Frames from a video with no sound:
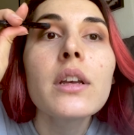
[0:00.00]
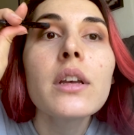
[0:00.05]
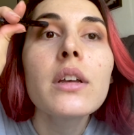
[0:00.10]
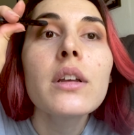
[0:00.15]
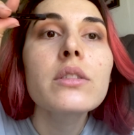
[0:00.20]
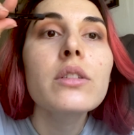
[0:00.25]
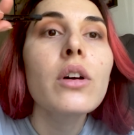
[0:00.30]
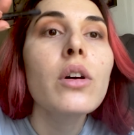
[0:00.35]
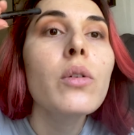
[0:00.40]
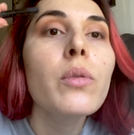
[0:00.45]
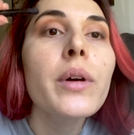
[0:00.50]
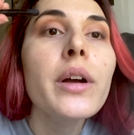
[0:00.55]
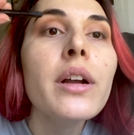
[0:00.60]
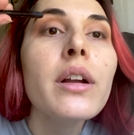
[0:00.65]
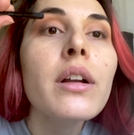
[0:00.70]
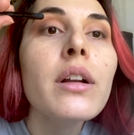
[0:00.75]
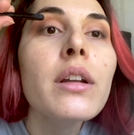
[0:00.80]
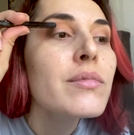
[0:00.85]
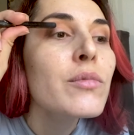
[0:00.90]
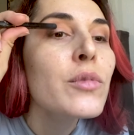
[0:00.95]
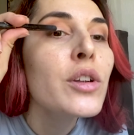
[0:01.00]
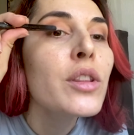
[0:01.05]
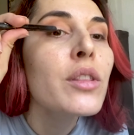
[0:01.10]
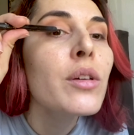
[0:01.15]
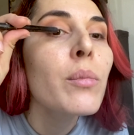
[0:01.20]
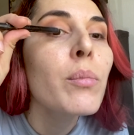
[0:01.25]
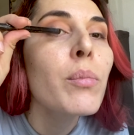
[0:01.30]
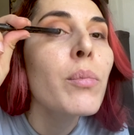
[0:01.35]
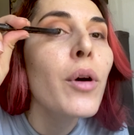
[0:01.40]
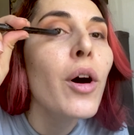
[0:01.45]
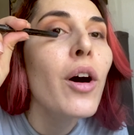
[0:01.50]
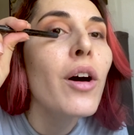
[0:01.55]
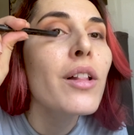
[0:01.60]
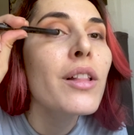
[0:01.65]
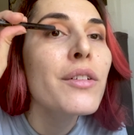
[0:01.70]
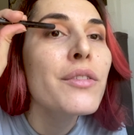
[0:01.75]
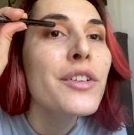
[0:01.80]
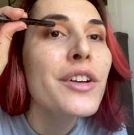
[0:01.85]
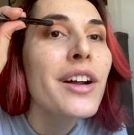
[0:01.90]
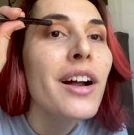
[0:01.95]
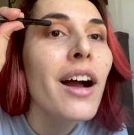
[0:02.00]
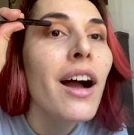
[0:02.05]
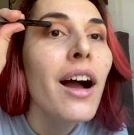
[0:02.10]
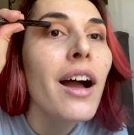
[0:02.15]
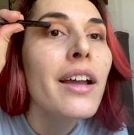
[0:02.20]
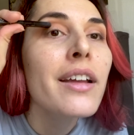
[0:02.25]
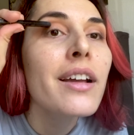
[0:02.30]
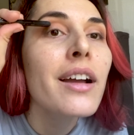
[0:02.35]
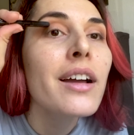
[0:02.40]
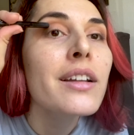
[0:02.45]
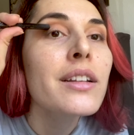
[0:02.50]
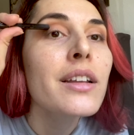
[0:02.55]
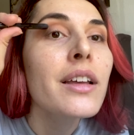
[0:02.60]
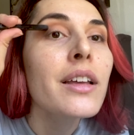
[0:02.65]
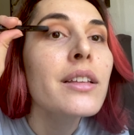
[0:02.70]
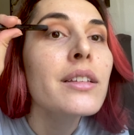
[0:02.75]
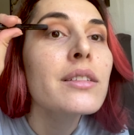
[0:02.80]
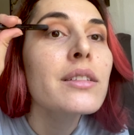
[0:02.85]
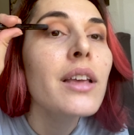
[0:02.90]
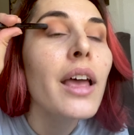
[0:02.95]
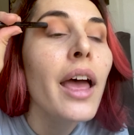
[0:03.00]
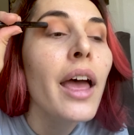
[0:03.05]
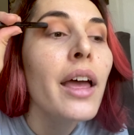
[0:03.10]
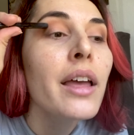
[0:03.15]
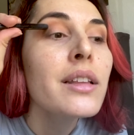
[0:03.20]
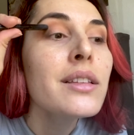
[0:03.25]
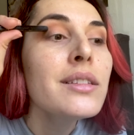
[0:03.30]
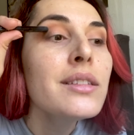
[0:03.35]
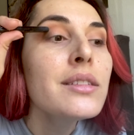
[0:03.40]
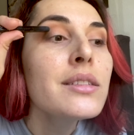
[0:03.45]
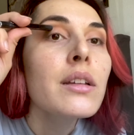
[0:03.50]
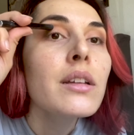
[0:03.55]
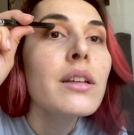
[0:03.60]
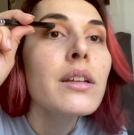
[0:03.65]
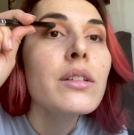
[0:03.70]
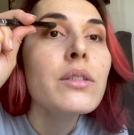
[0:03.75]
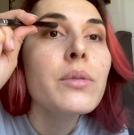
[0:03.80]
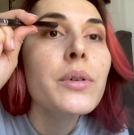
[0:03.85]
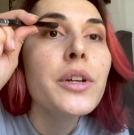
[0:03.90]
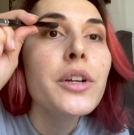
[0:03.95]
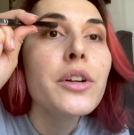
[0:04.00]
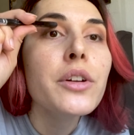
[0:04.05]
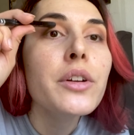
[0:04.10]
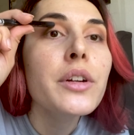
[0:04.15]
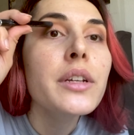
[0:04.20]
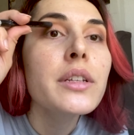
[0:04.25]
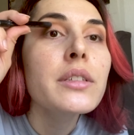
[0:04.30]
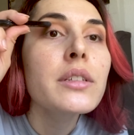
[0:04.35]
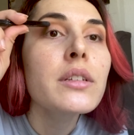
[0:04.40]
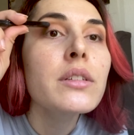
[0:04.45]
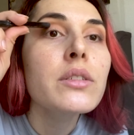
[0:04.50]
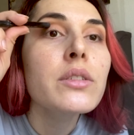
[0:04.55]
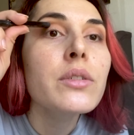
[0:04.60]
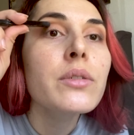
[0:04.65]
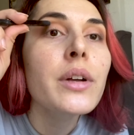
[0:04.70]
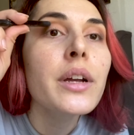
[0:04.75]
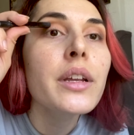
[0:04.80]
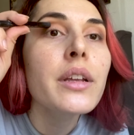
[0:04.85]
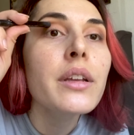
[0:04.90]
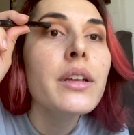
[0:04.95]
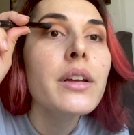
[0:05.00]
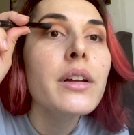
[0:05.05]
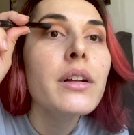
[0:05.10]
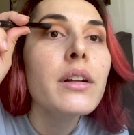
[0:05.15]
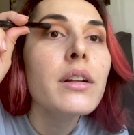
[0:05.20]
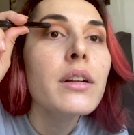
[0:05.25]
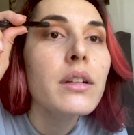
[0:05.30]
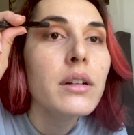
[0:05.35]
So where the ball of your eye kind of ends is where your crease is, so right here.